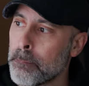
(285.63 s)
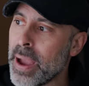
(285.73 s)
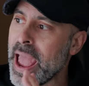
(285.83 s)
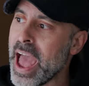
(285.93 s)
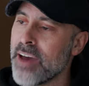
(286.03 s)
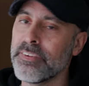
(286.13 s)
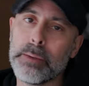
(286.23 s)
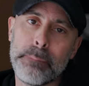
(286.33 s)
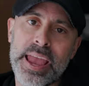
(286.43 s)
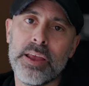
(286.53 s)
By having a
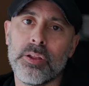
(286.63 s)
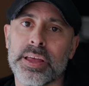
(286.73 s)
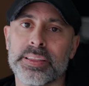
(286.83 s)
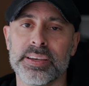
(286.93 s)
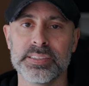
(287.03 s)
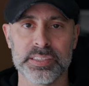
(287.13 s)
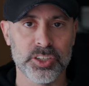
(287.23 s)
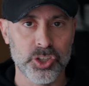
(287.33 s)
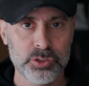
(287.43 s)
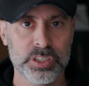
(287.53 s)
panel like this
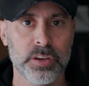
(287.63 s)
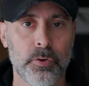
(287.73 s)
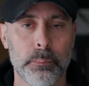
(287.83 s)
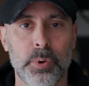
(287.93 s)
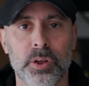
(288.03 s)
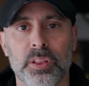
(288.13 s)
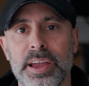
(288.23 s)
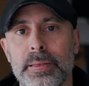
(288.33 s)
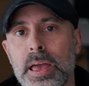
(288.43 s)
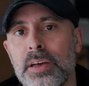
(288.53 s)
and using it for book
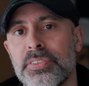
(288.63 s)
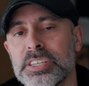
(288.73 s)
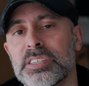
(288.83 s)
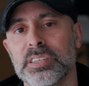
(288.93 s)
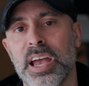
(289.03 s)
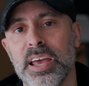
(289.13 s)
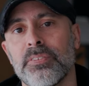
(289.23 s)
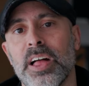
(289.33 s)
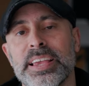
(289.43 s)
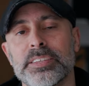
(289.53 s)
light, this kind of
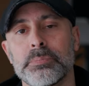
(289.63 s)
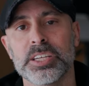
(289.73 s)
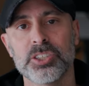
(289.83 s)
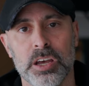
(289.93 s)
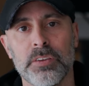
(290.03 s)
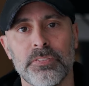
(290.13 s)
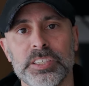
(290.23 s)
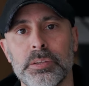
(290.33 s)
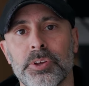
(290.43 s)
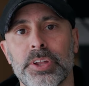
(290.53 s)
light gives me a ton of
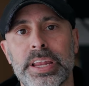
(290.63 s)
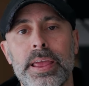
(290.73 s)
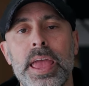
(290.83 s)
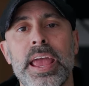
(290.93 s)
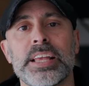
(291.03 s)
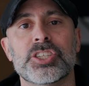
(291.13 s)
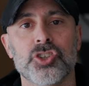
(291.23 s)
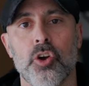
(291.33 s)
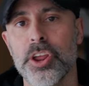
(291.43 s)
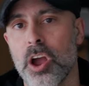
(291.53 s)
flexibility in
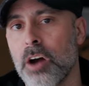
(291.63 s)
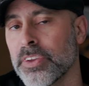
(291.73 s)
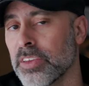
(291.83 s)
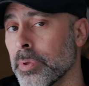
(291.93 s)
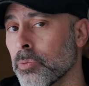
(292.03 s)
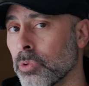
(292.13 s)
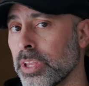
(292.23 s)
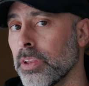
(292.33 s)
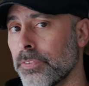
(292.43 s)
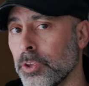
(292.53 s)
starting off and give me really
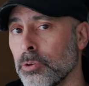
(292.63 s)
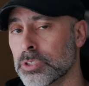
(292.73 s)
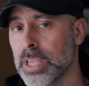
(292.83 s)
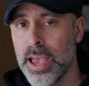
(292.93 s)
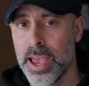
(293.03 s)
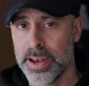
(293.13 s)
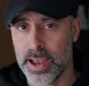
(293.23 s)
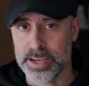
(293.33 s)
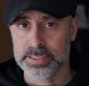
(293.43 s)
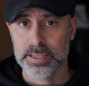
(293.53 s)
diffused and
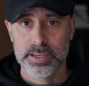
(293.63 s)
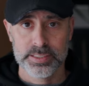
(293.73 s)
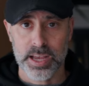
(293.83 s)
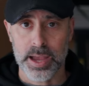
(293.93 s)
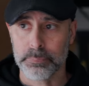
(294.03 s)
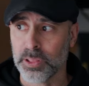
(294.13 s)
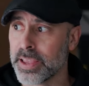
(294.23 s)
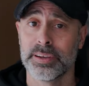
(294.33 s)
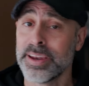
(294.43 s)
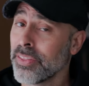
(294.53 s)
nice type
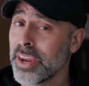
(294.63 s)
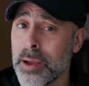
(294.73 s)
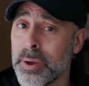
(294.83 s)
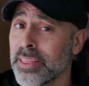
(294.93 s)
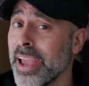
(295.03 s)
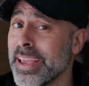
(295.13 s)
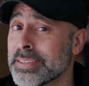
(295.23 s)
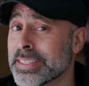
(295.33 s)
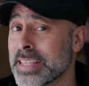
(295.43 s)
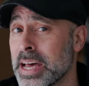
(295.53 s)
light. But now that I got my light,
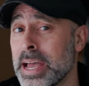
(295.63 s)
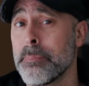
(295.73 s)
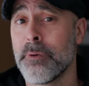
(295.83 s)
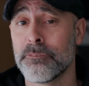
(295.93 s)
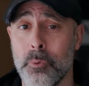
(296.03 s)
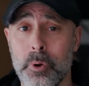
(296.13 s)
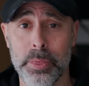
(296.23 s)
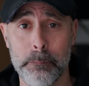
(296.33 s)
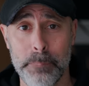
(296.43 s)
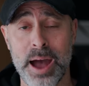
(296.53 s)
it's time for
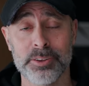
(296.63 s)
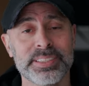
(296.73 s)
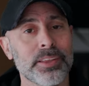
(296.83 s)
the bounce.